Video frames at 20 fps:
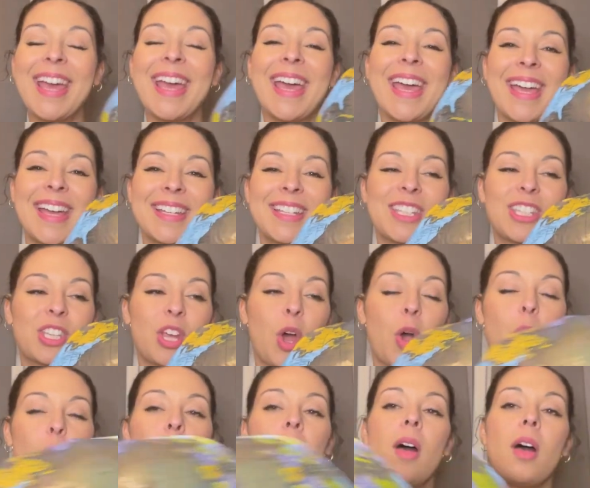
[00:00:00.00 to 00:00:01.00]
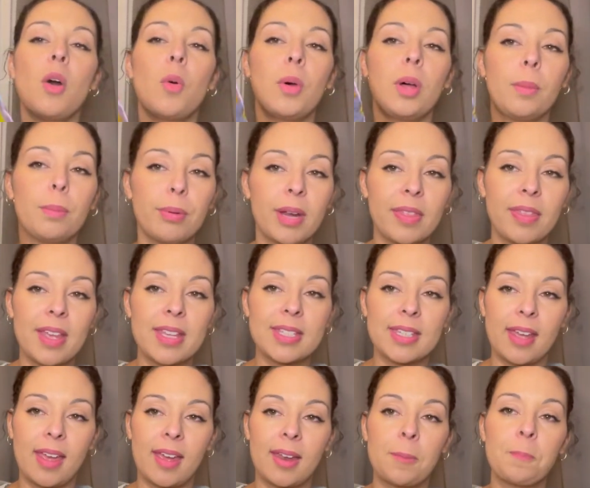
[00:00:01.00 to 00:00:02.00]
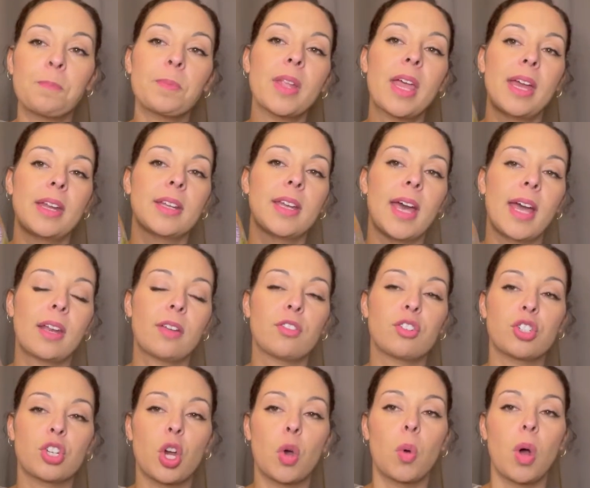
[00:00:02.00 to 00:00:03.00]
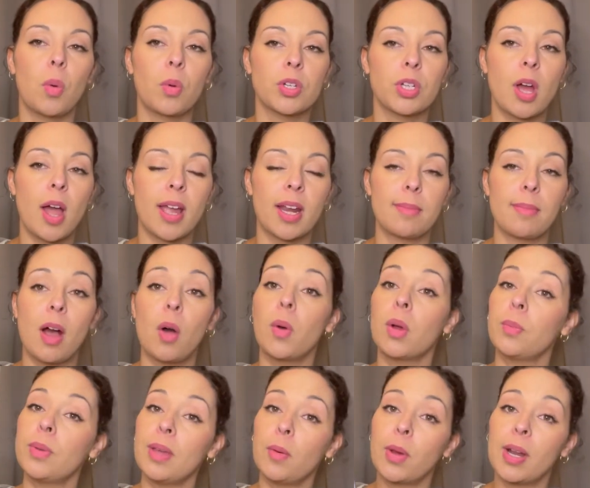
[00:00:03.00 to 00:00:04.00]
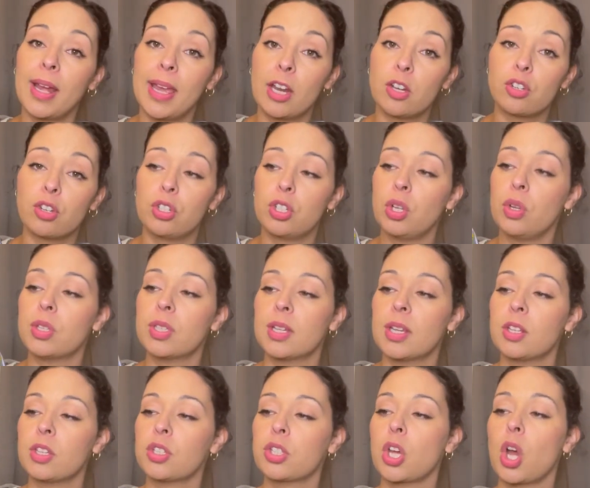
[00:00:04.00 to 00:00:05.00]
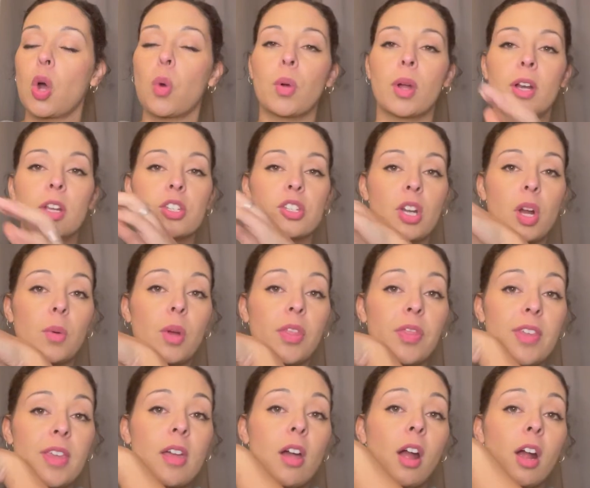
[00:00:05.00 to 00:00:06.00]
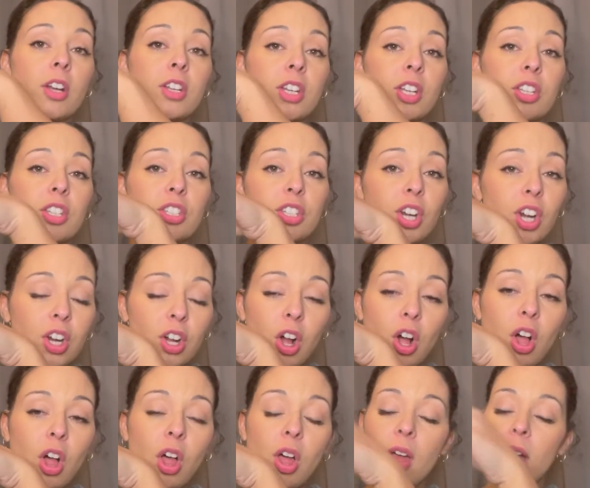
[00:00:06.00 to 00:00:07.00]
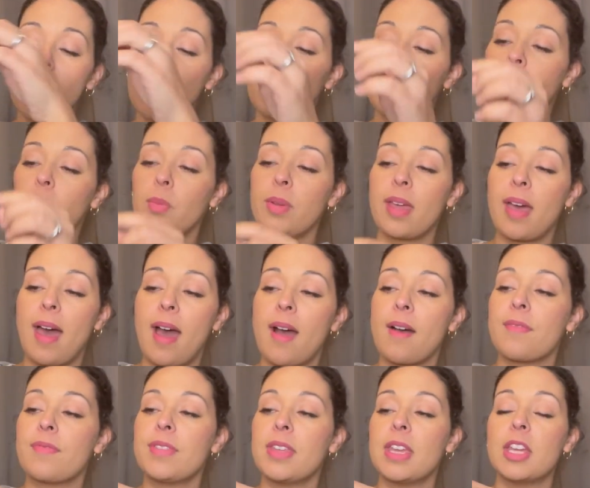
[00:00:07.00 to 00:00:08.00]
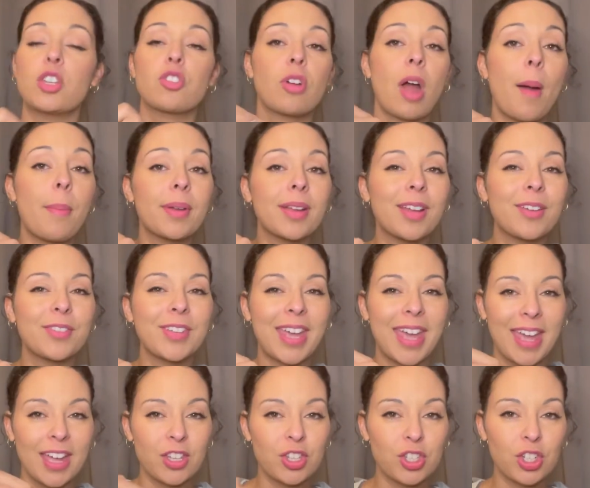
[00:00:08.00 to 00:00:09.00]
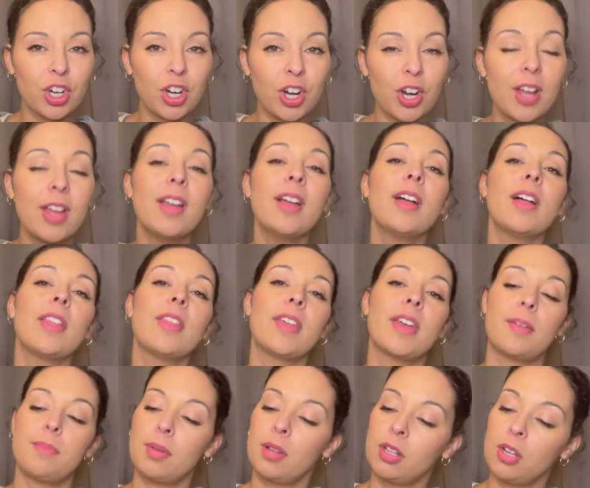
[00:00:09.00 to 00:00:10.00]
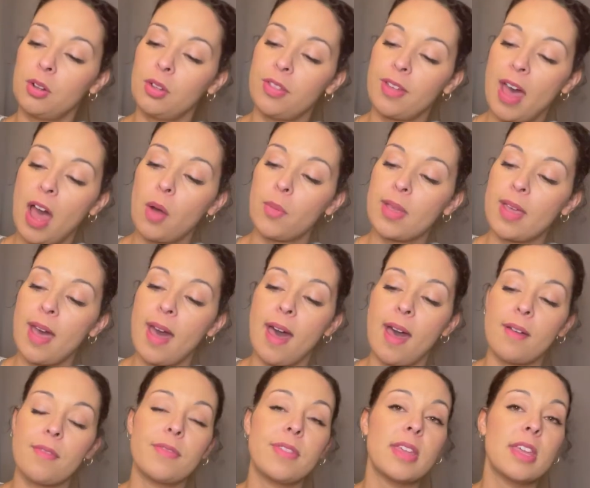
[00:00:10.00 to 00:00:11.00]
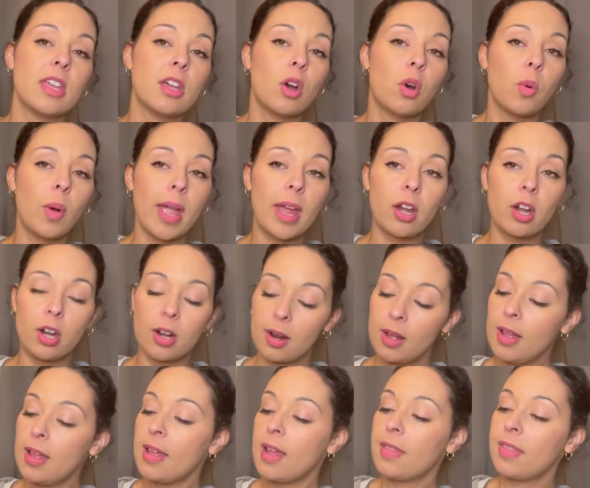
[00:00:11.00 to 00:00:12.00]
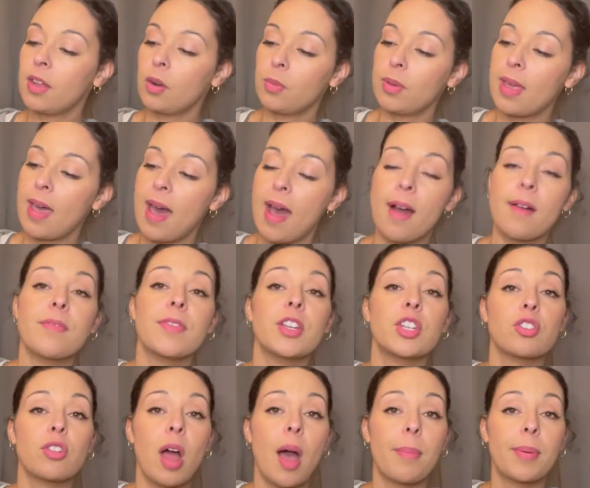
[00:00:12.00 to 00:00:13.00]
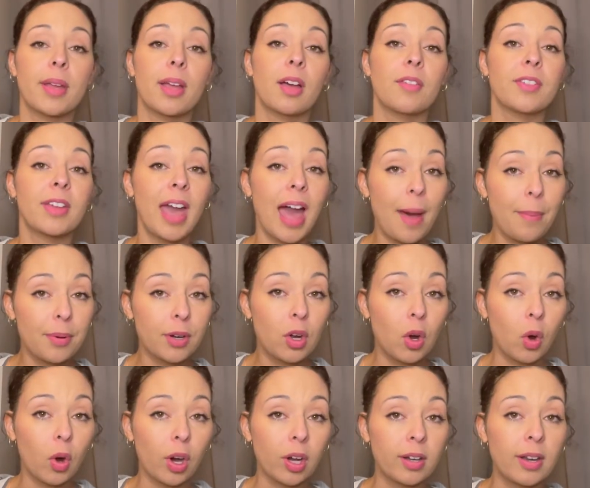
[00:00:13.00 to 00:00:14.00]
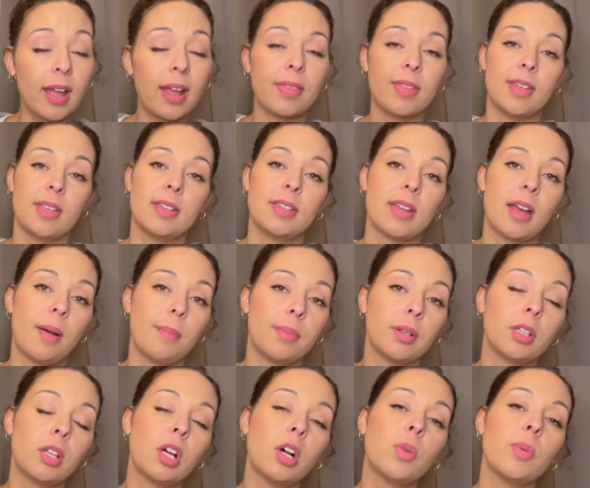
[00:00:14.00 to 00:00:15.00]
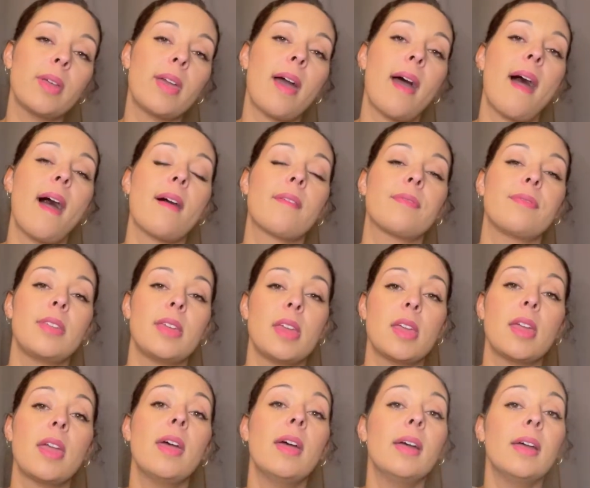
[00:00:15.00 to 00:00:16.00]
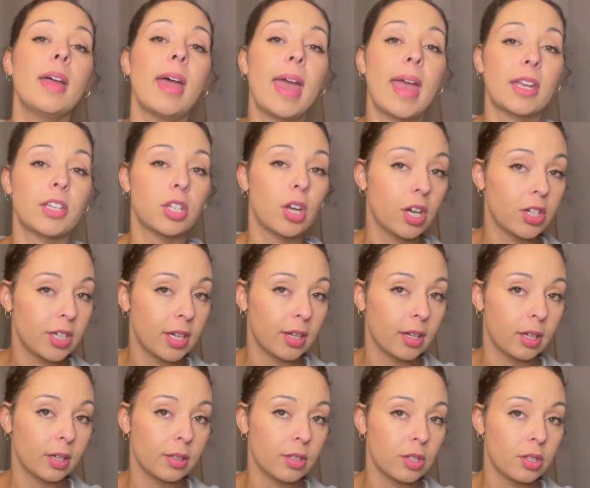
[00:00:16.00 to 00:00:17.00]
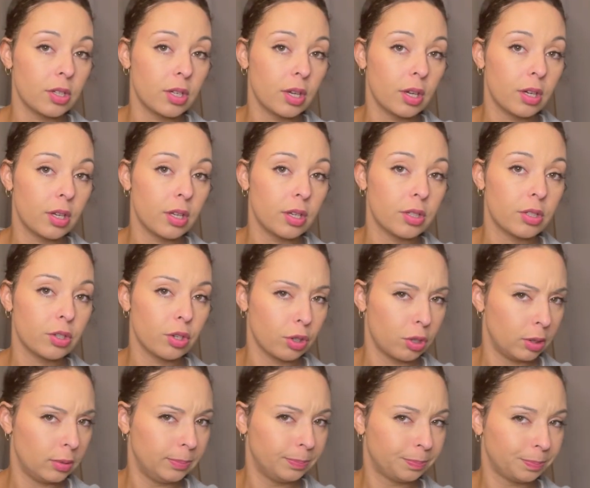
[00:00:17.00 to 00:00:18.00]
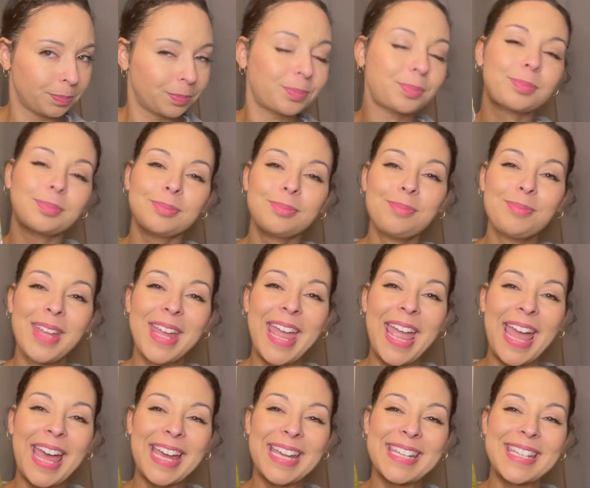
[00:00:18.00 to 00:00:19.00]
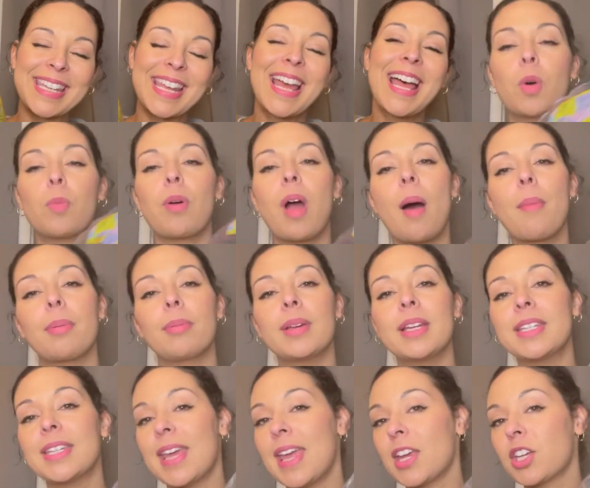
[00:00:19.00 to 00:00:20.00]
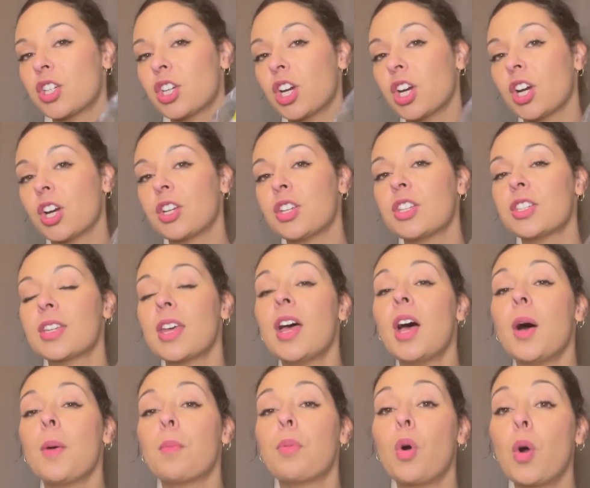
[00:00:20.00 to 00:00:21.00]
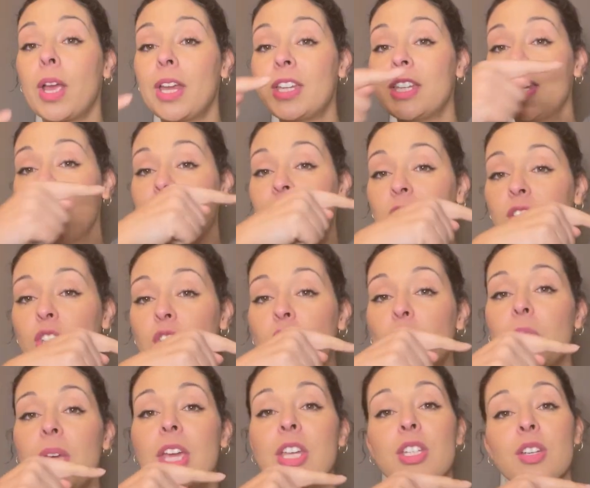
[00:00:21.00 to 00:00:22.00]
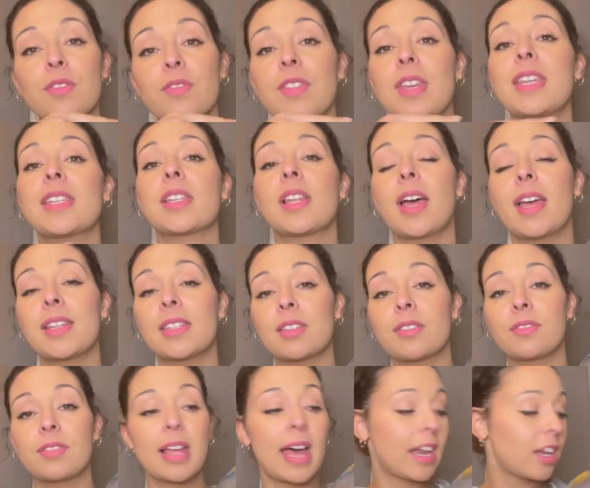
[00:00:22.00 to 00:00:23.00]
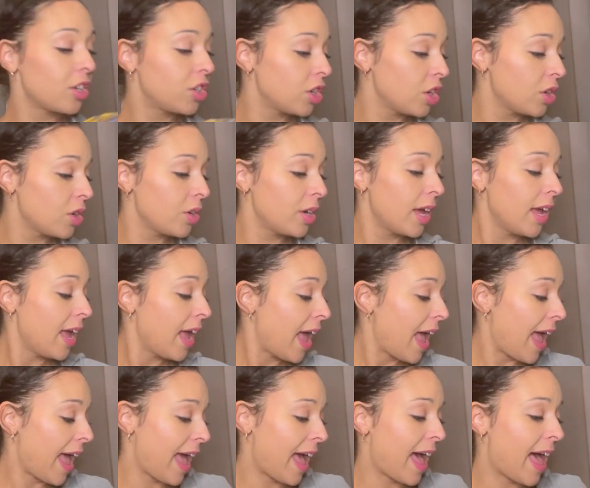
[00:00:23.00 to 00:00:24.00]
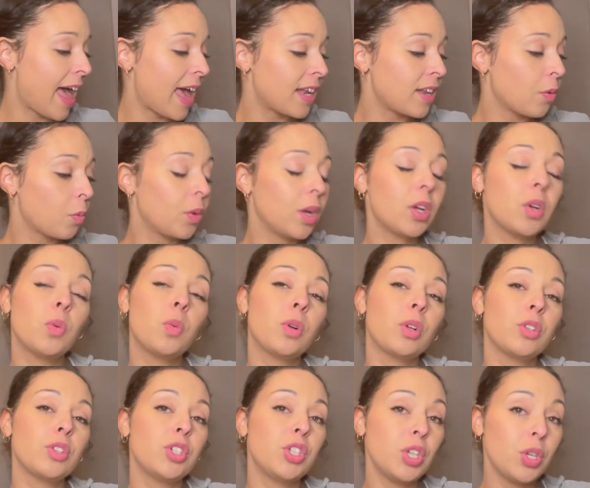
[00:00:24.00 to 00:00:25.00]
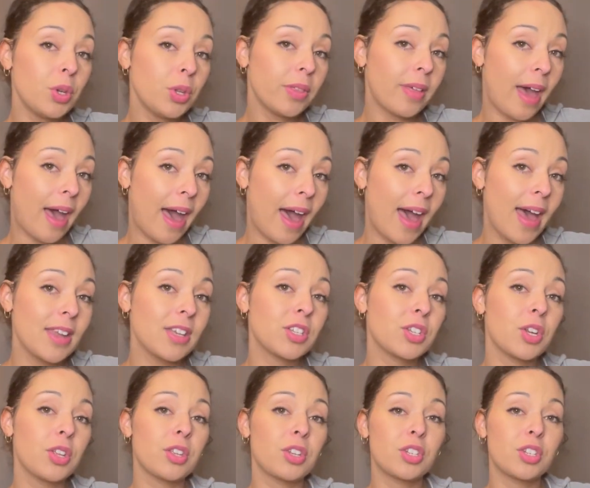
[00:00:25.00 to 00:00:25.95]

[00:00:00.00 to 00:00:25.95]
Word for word: And so we'll bring this in and kind of show what we're talking about when, we, when I introduce it. So we're gonna start with the Arctic Circle, then we have the Tropic of Cancer, then below that we have the equator, then we have the Tropic of Capricorn, and then down below we have the Antarctic Circle and probably take turns pointing to each of these lines of latitude and we will do that to the